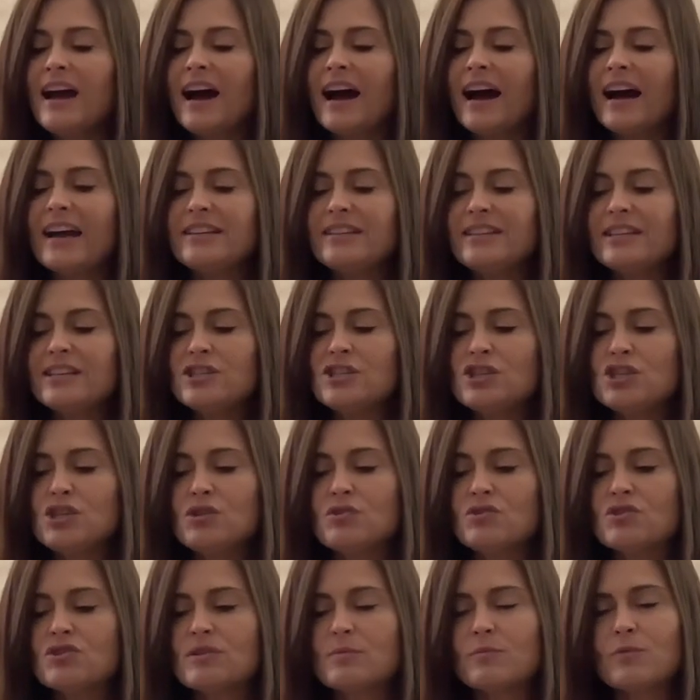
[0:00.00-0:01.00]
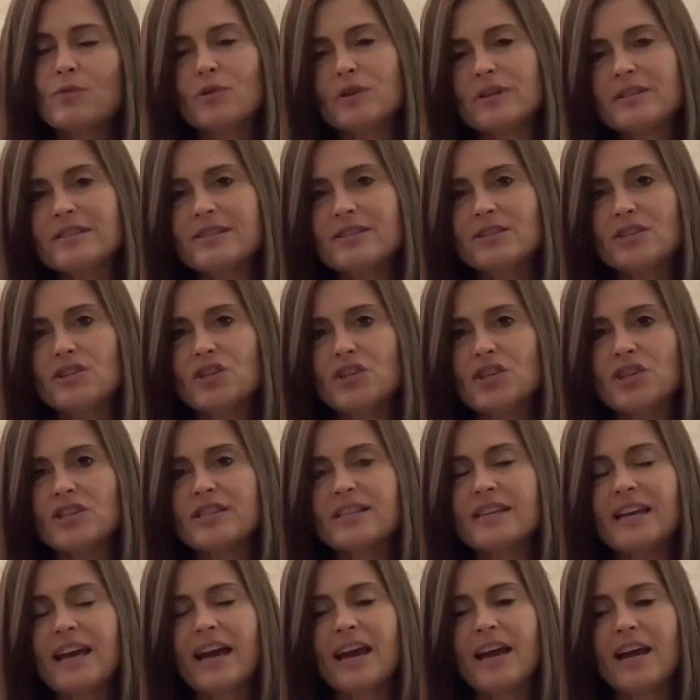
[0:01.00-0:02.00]
I did choose some
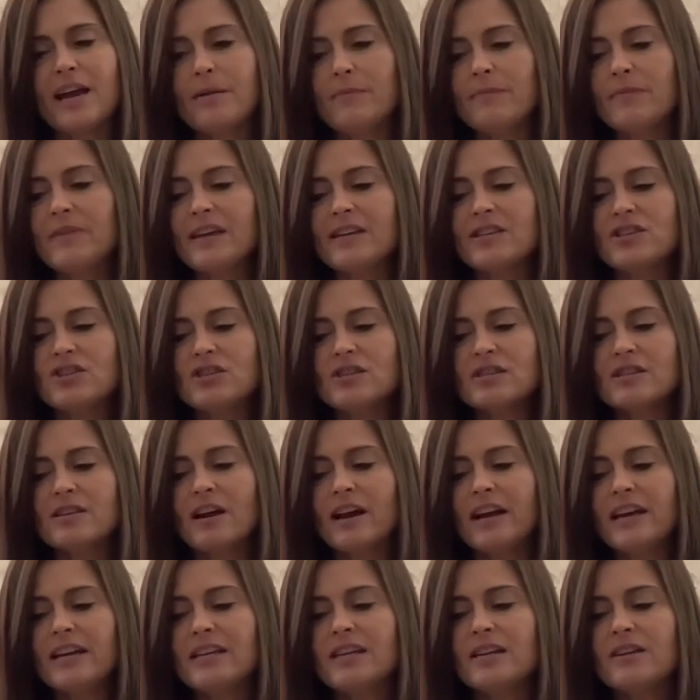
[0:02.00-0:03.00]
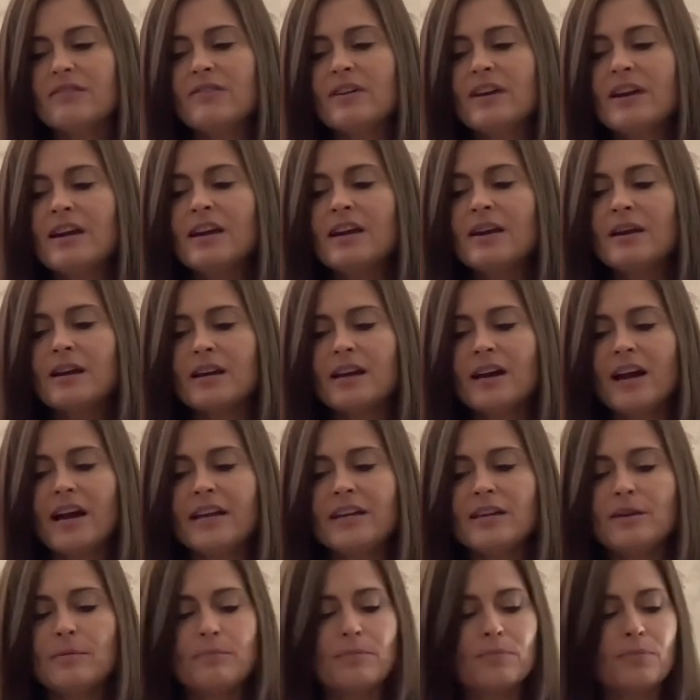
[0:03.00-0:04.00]
crystals that just kind
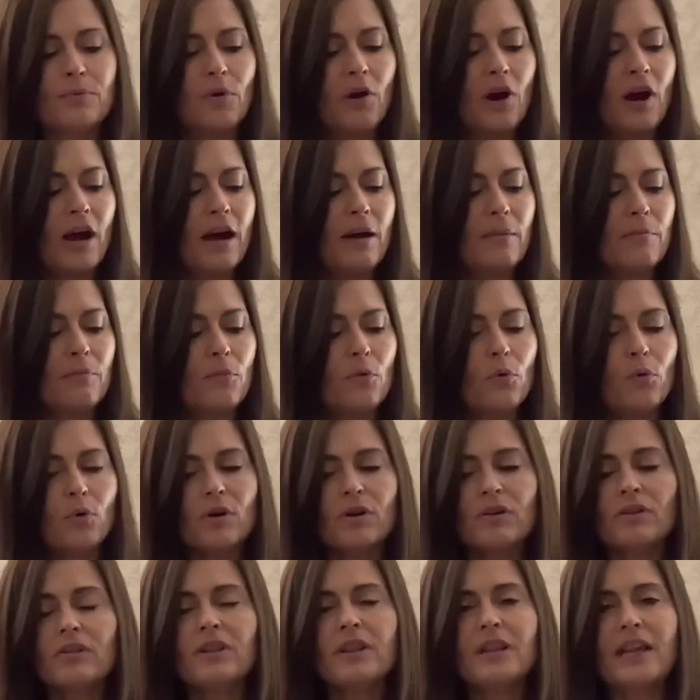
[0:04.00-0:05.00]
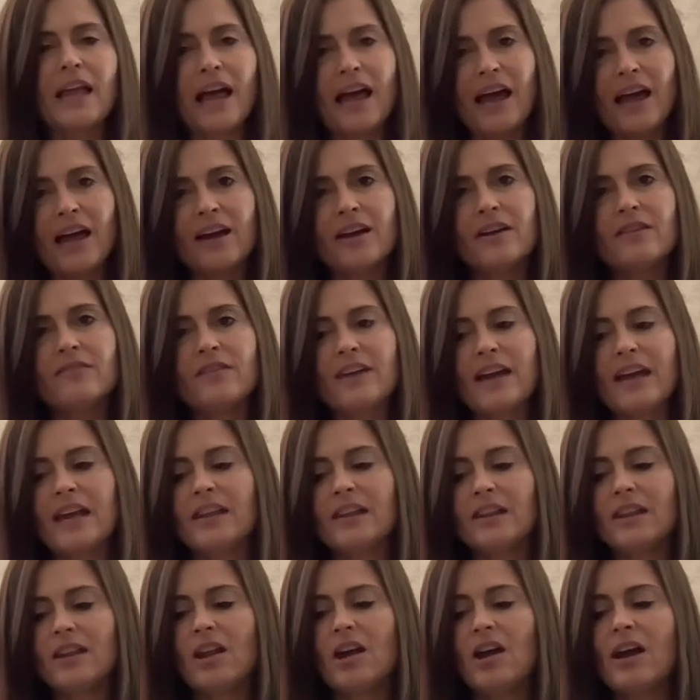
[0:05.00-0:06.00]
of brought more love
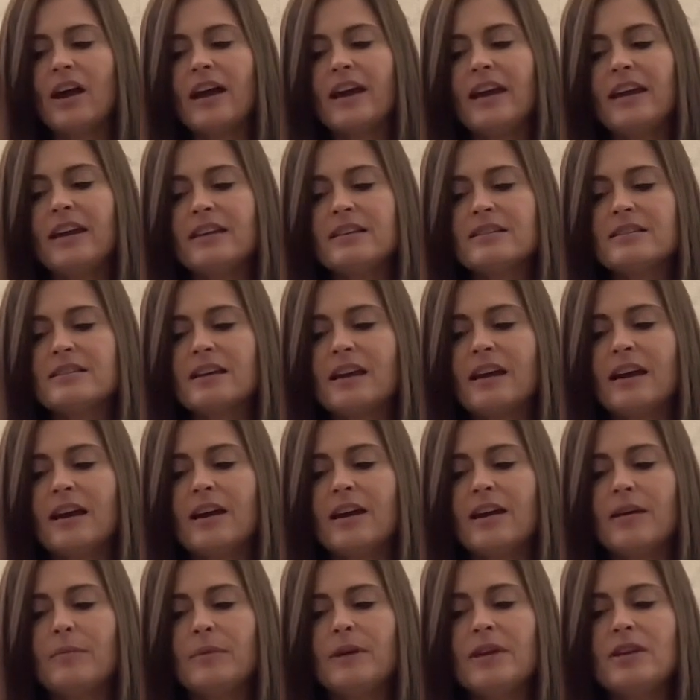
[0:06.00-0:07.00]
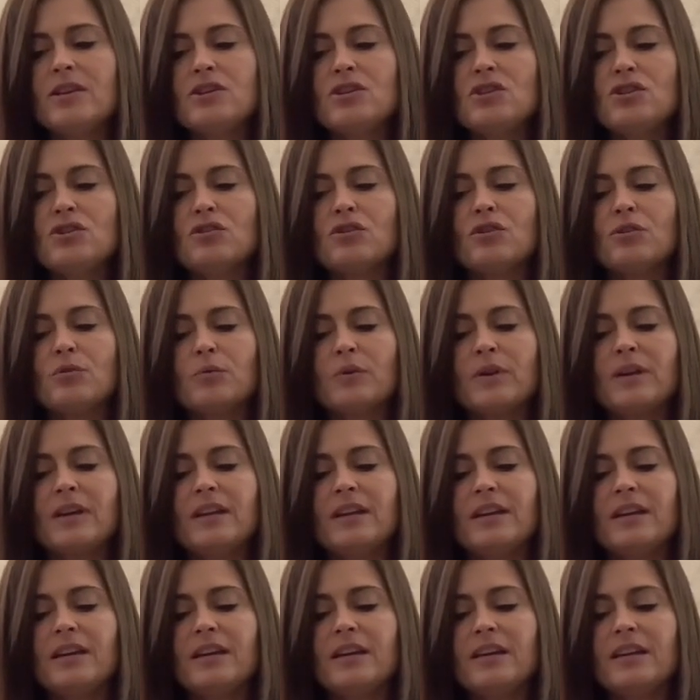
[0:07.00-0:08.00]
and light into the
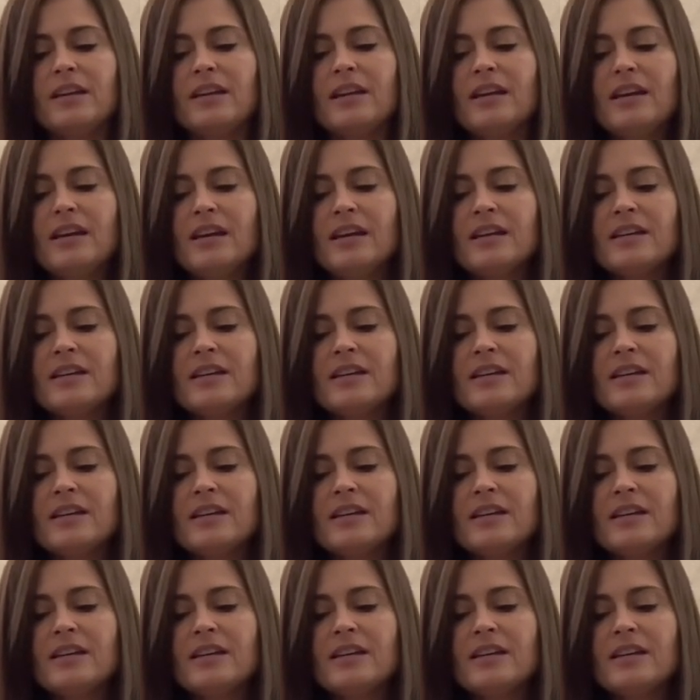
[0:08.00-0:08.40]
reading.